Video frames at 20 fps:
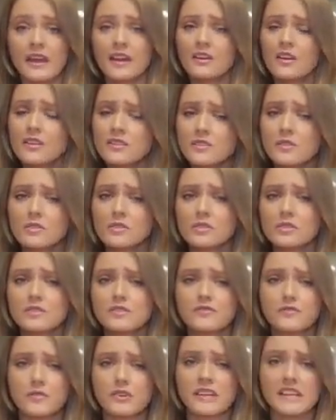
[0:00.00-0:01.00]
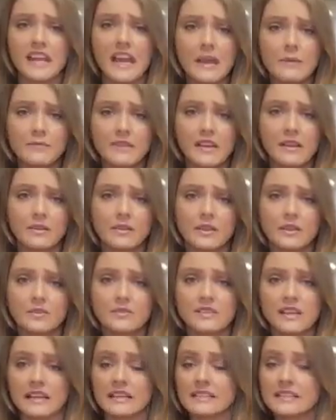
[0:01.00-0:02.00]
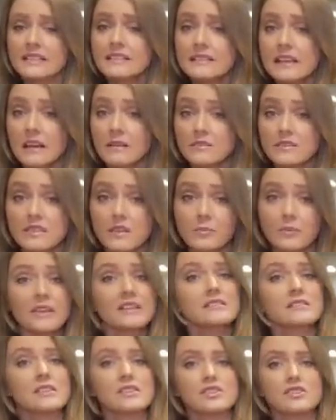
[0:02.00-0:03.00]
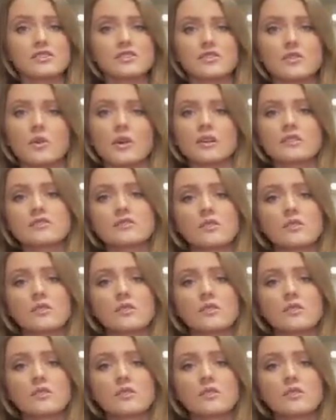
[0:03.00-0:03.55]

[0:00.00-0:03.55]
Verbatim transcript: It also includes free game downloads and discounts in the PlayStation Store,